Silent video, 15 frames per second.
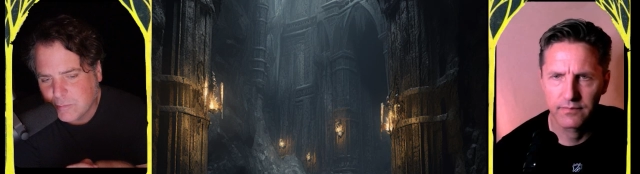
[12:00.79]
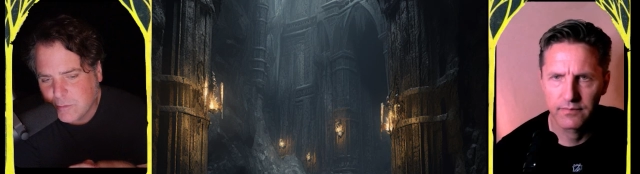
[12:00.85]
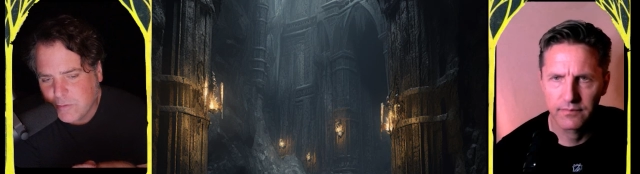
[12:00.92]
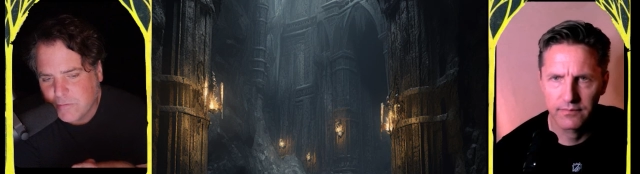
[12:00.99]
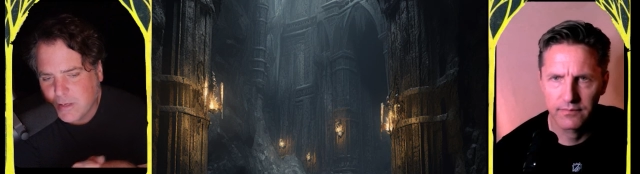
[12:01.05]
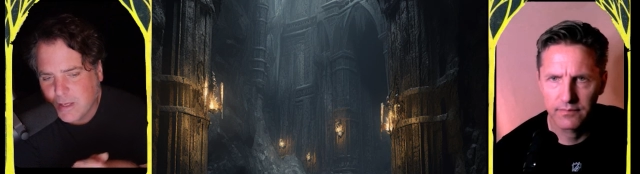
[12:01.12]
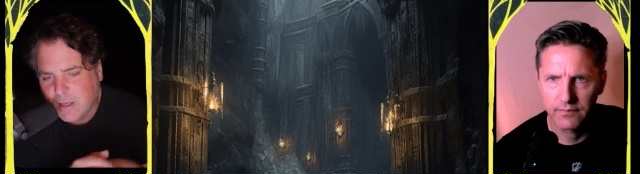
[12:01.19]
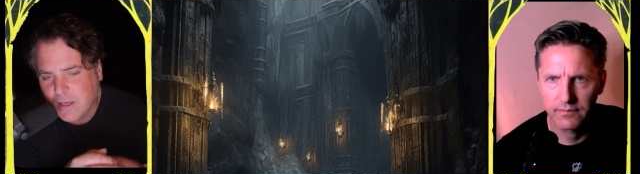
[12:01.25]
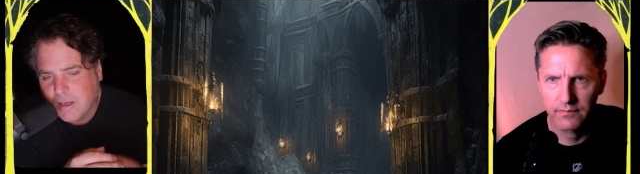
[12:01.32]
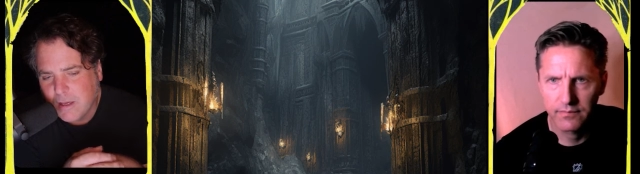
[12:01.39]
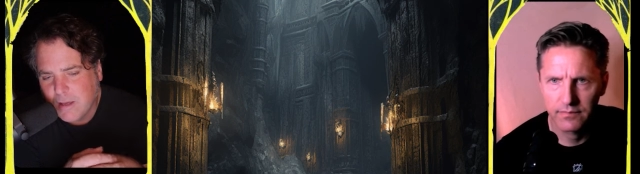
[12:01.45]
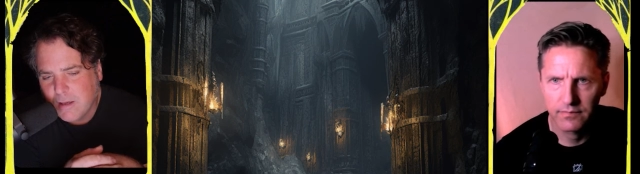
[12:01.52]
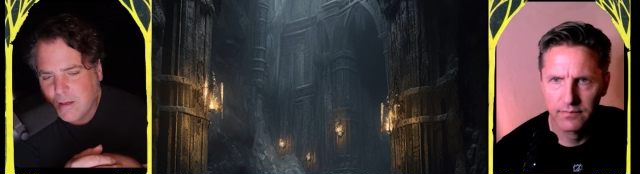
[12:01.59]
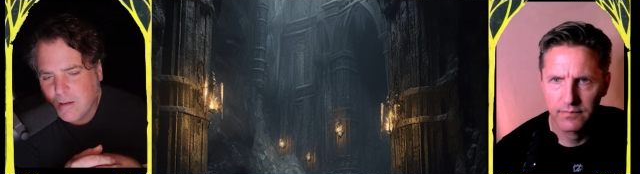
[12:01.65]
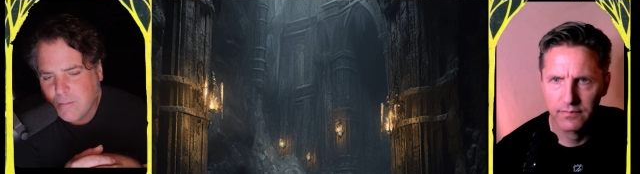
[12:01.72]
Speaker 1: moving.
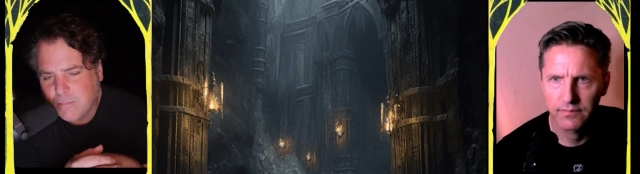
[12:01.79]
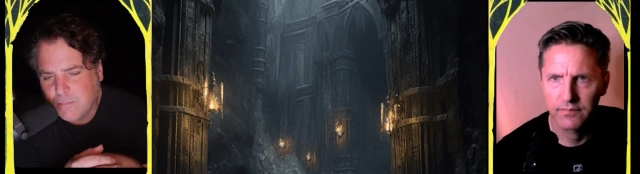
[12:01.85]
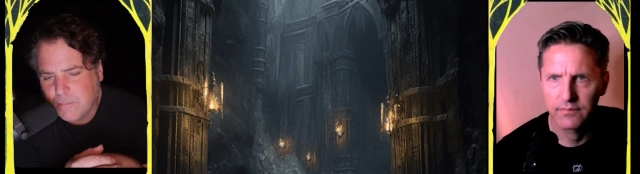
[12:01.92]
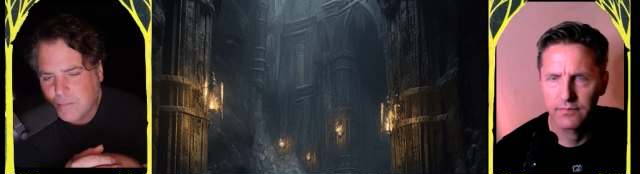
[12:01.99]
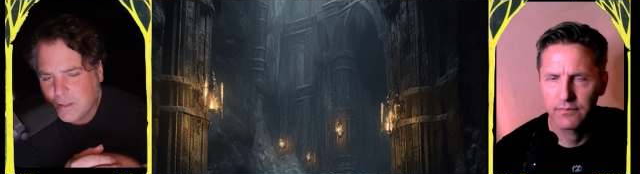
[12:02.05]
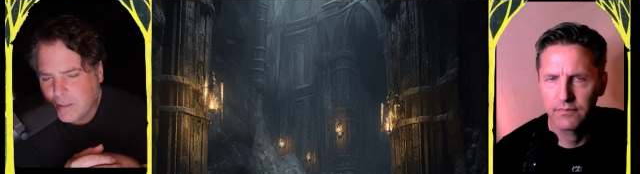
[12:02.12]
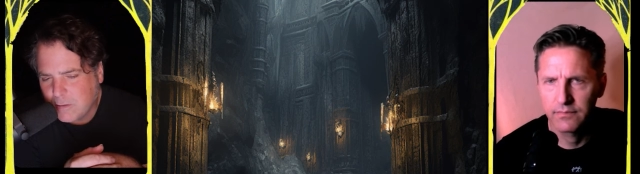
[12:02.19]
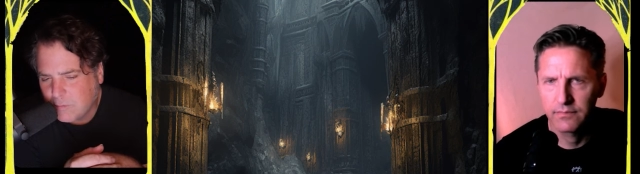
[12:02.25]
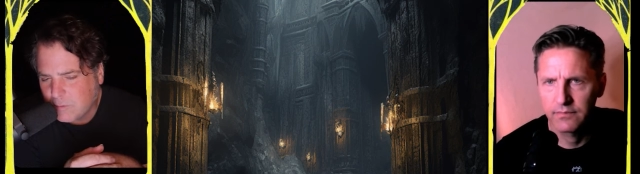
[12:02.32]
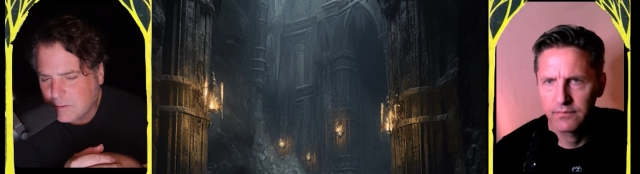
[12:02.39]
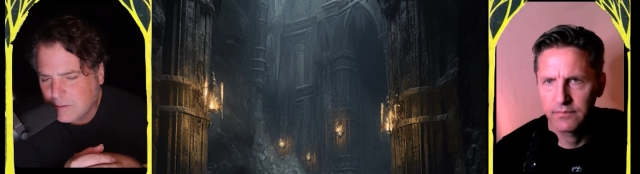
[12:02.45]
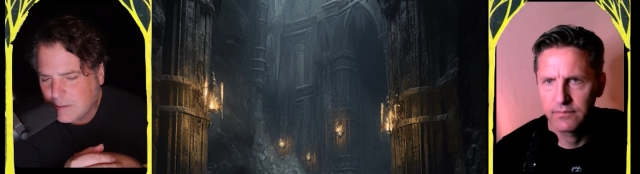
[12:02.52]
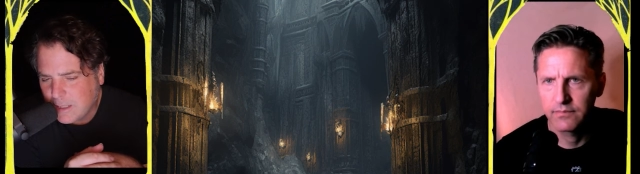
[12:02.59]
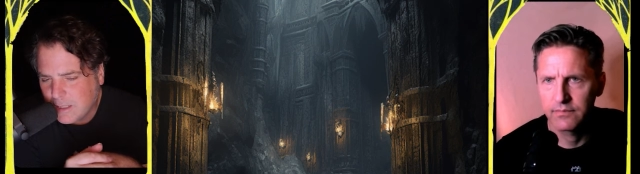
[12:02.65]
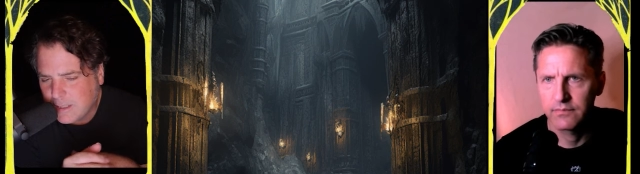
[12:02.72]
But it
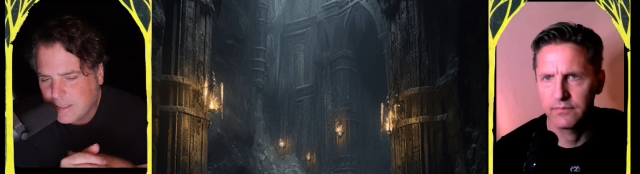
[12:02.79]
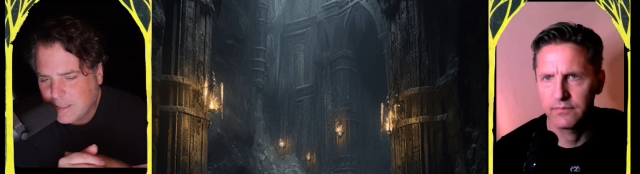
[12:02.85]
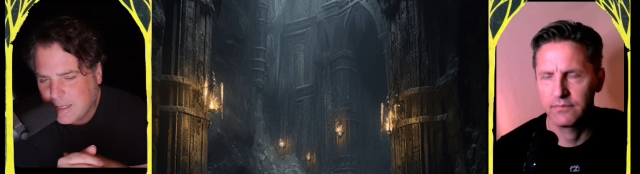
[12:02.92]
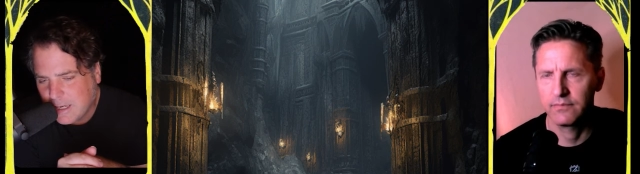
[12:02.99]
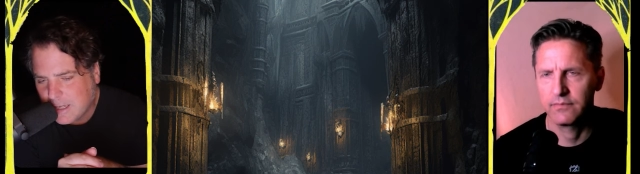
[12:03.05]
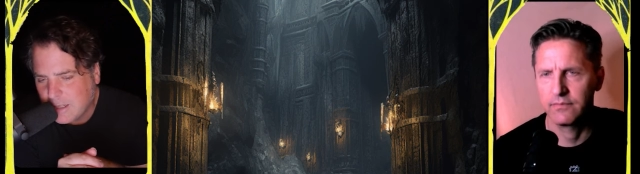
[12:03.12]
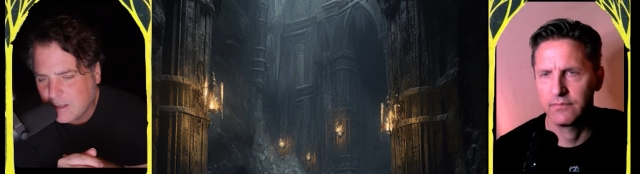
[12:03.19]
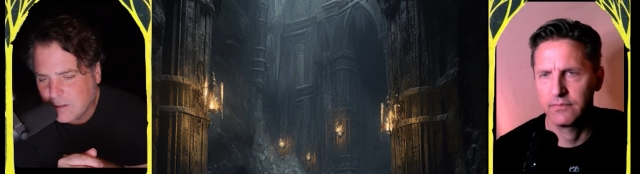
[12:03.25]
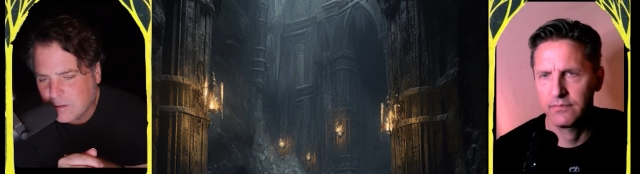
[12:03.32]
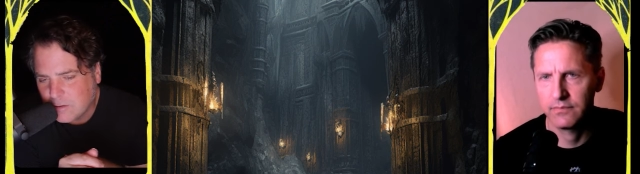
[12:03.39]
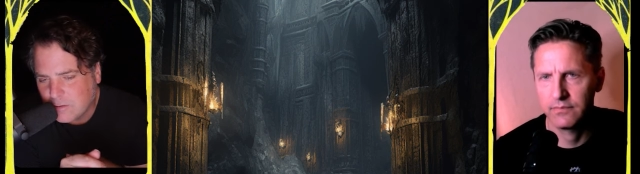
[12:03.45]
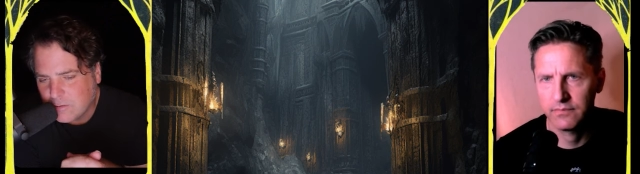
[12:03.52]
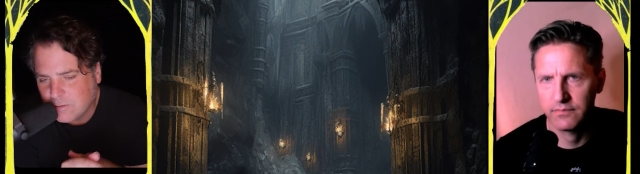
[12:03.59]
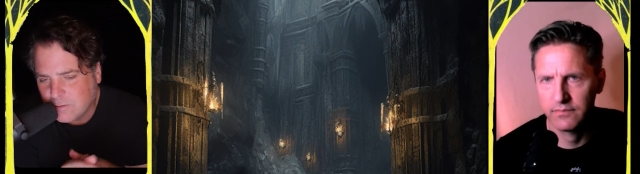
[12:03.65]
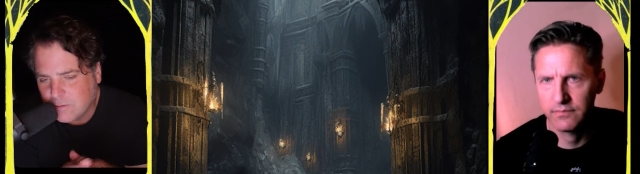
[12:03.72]
was not an
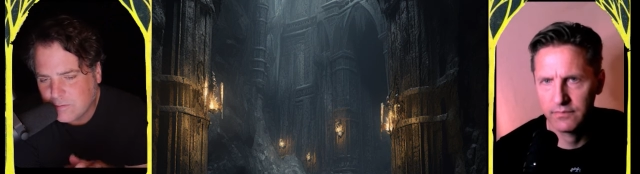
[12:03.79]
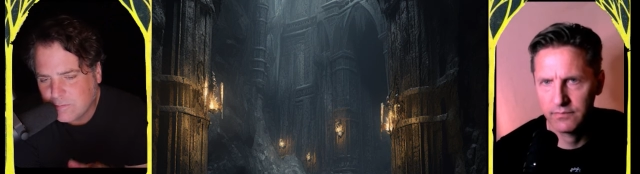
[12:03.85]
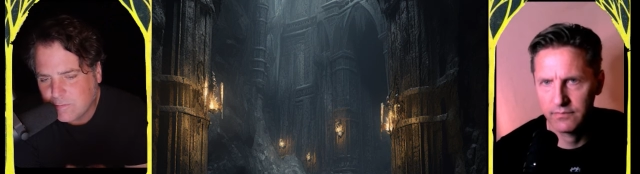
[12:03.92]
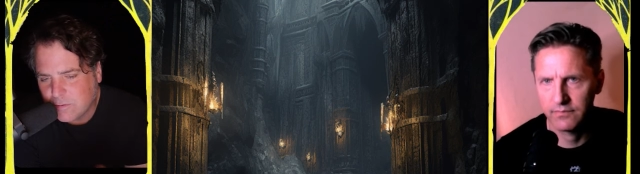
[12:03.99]
echo,